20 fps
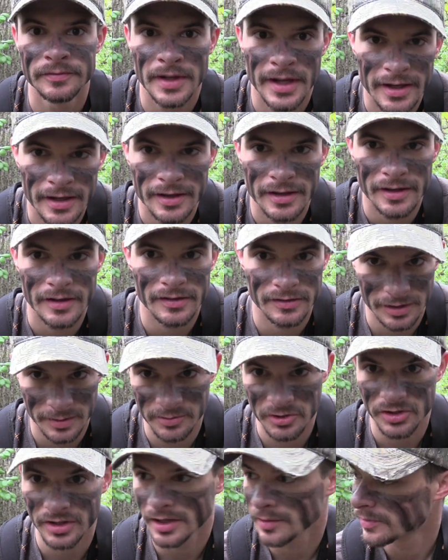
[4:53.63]
So I'm
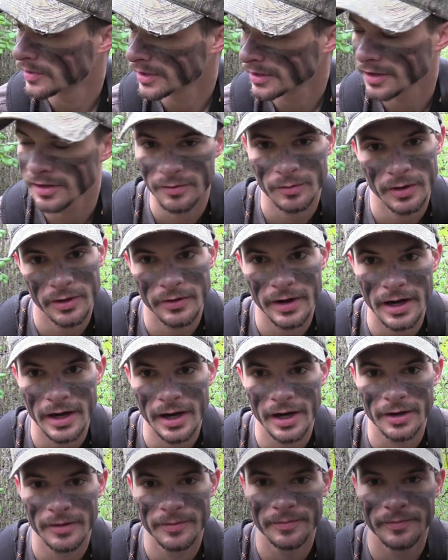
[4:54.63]
just gonna pick this one right
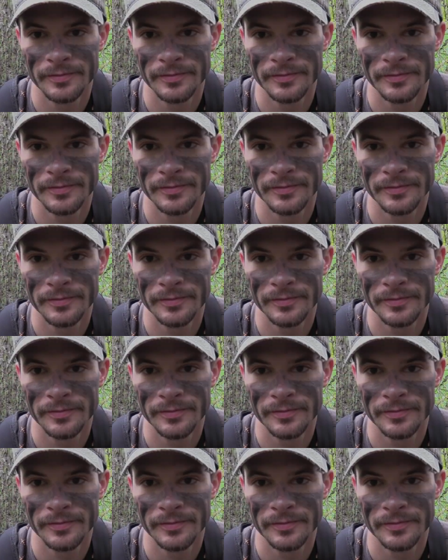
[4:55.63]
here.